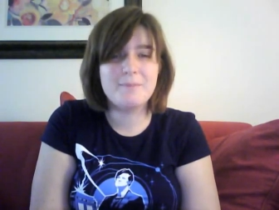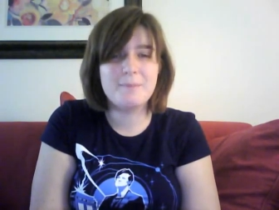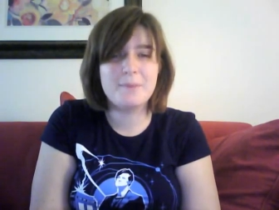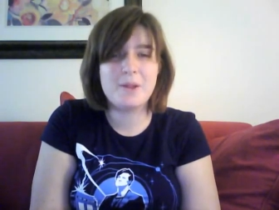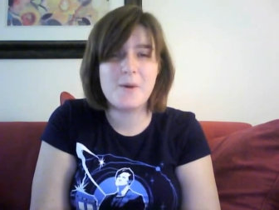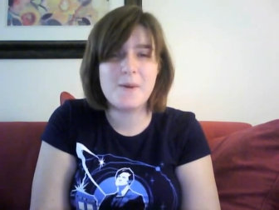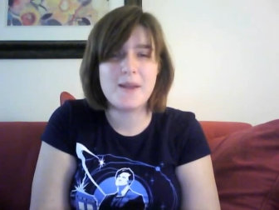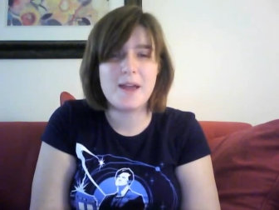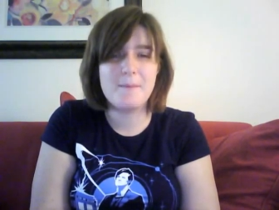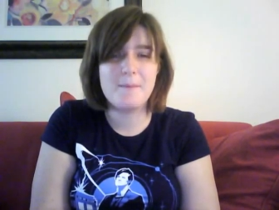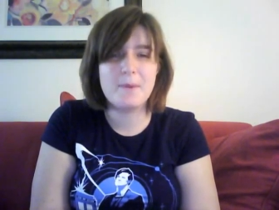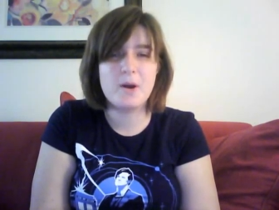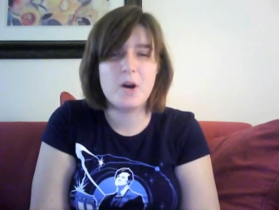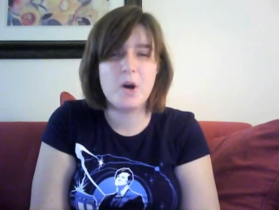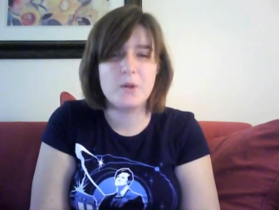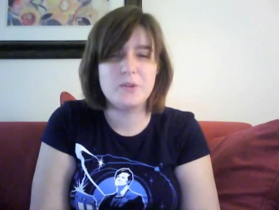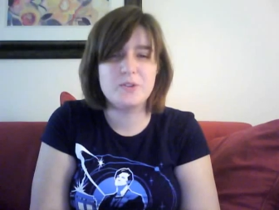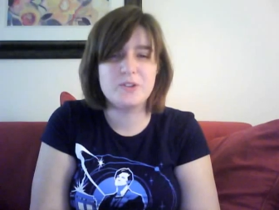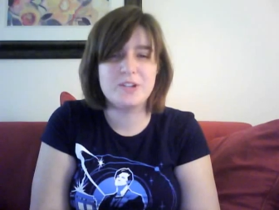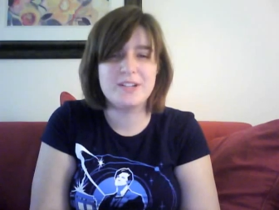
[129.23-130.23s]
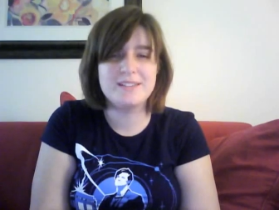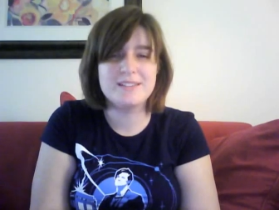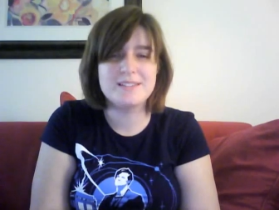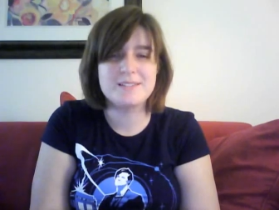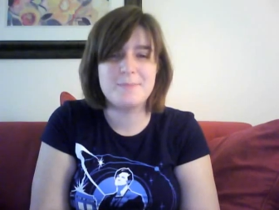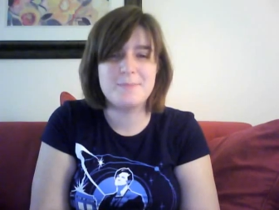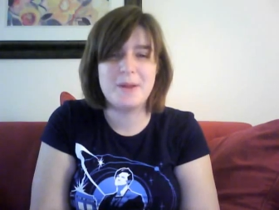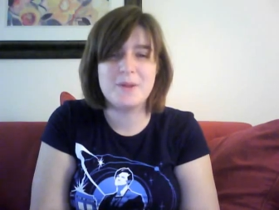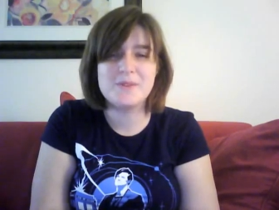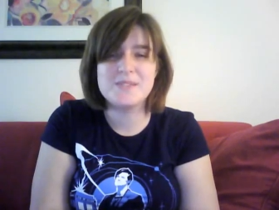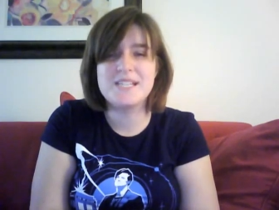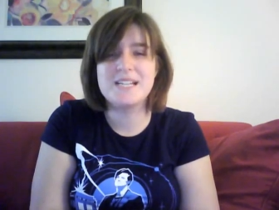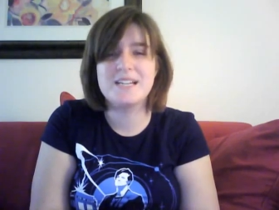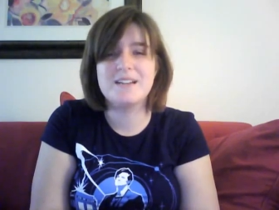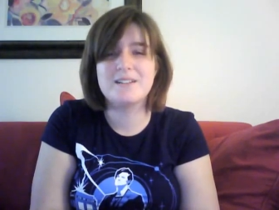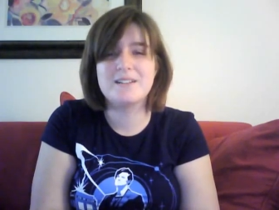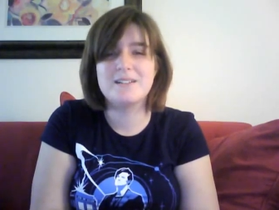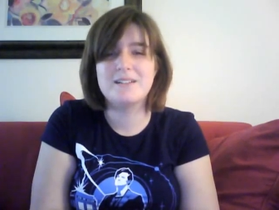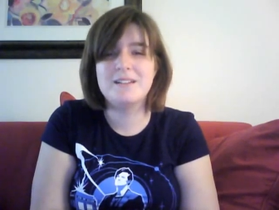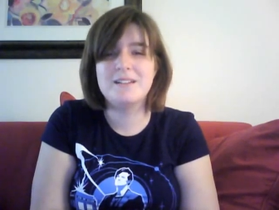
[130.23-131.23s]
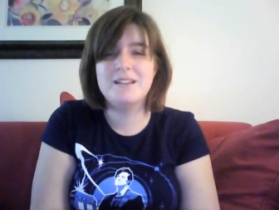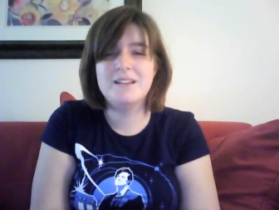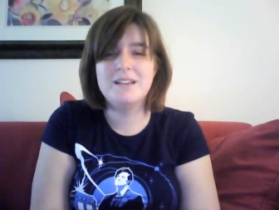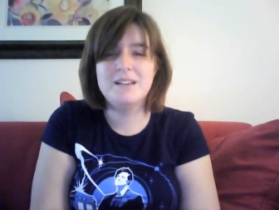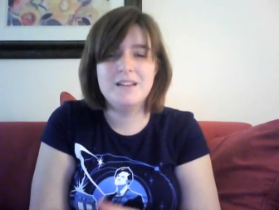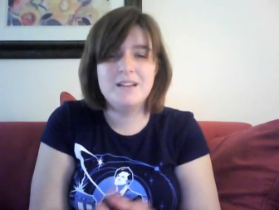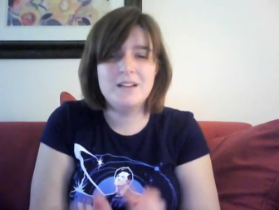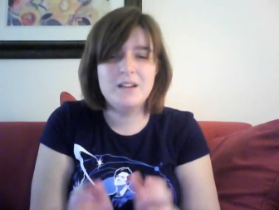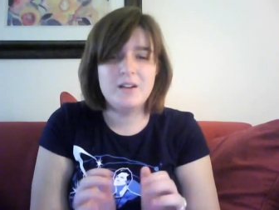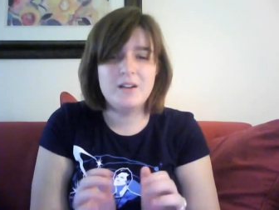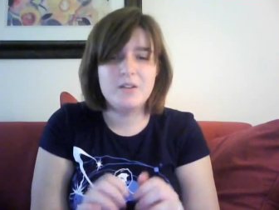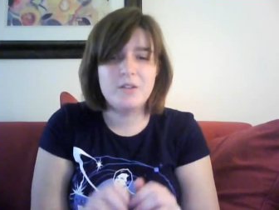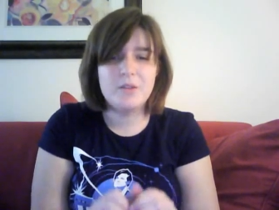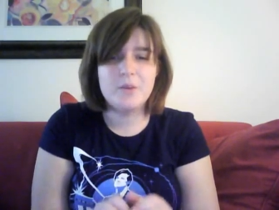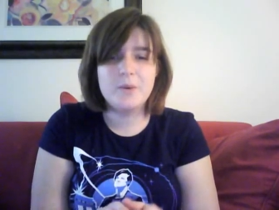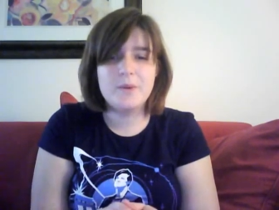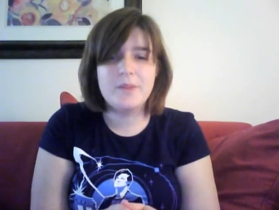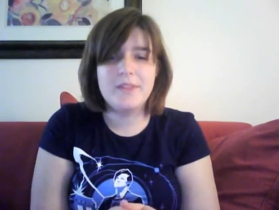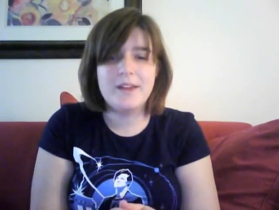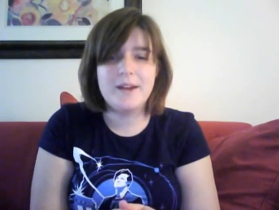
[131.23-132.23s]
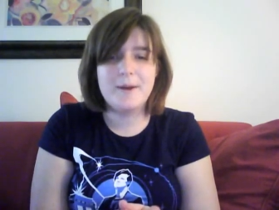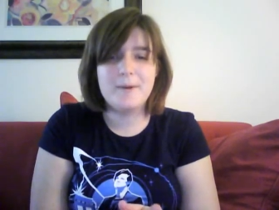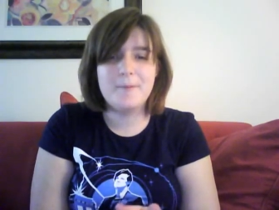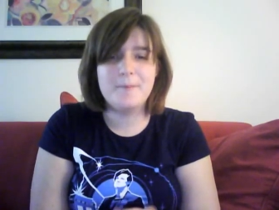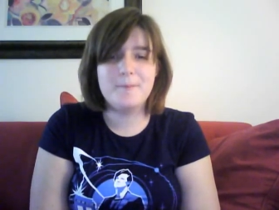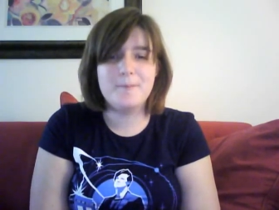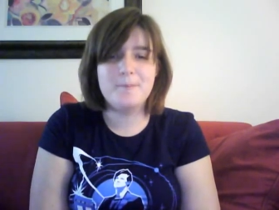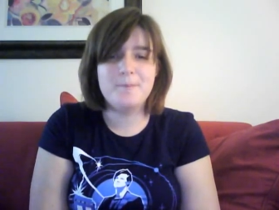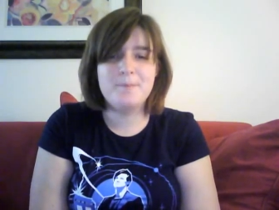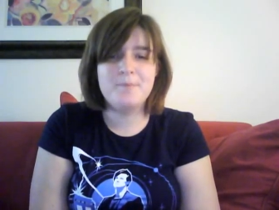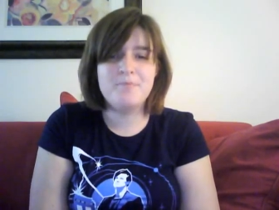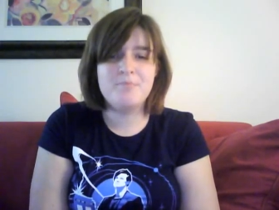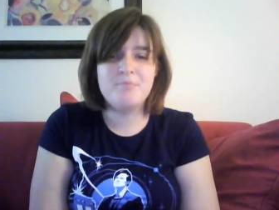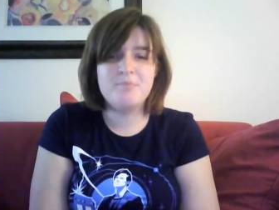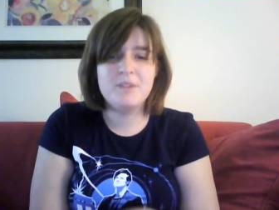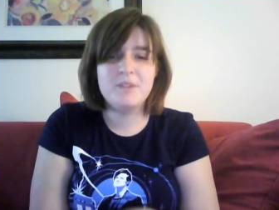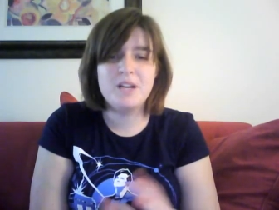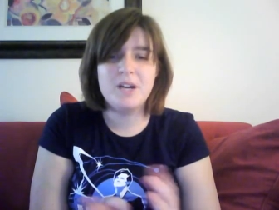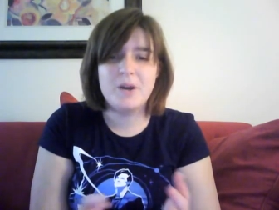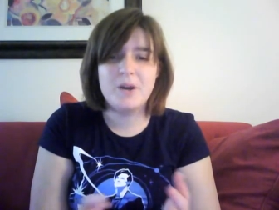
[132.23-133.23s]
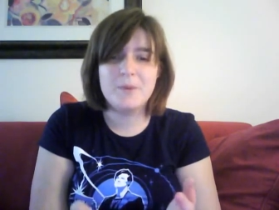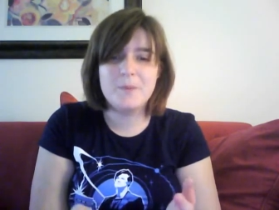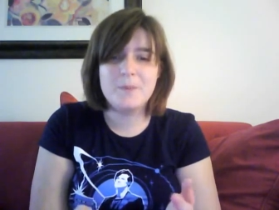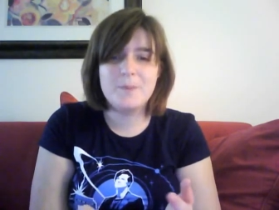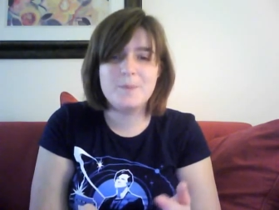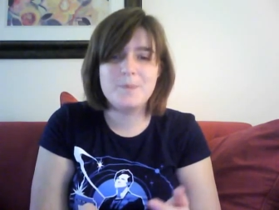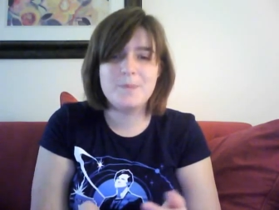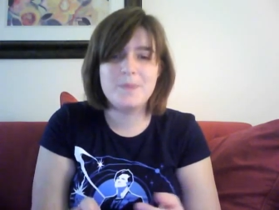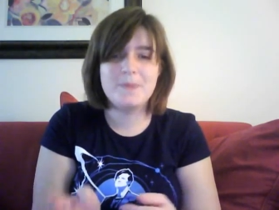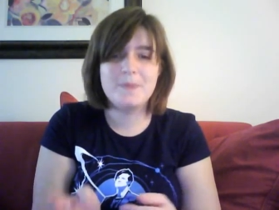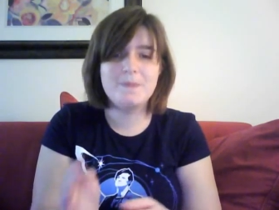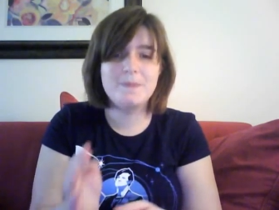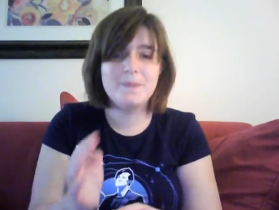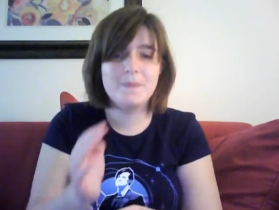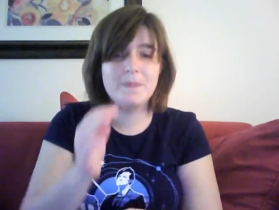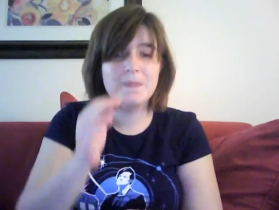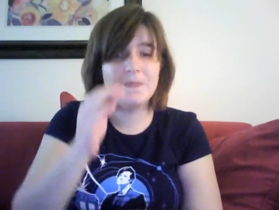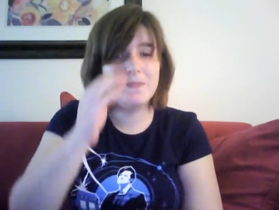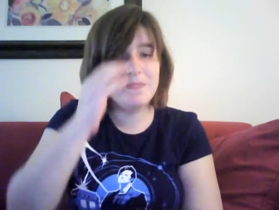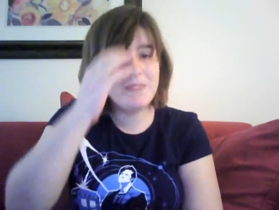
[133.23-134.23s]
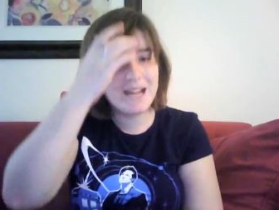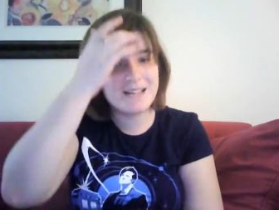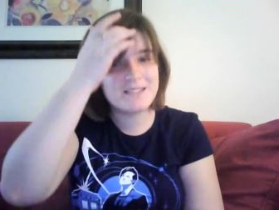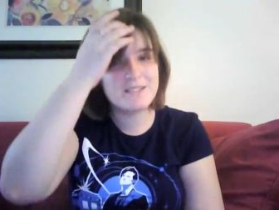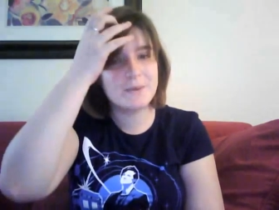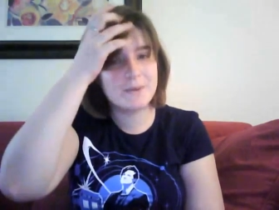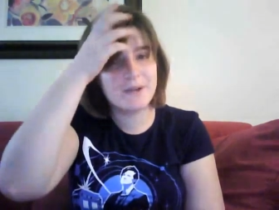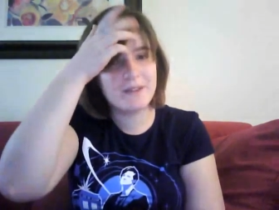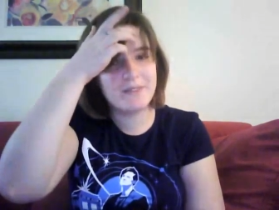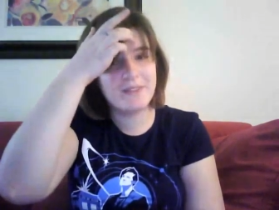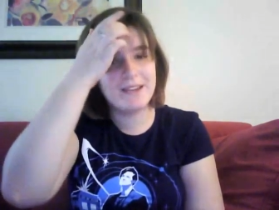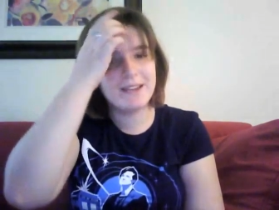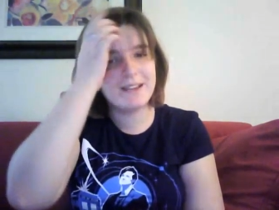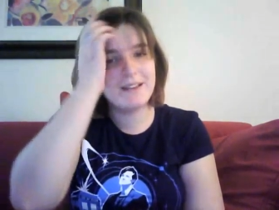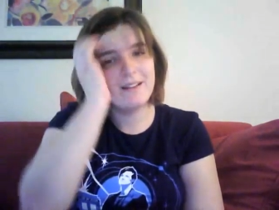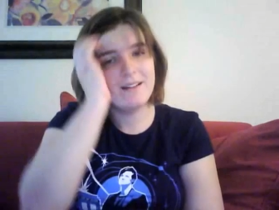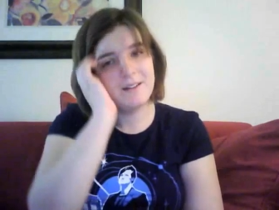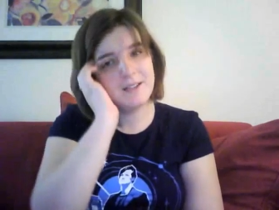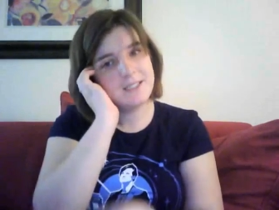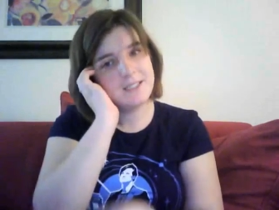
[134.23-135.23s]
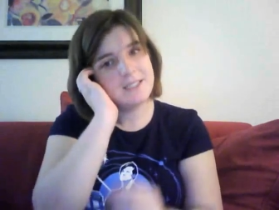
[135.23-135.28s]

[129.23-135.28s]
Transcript: blowing up cauldrons, melting through them, you know, that sort of thing.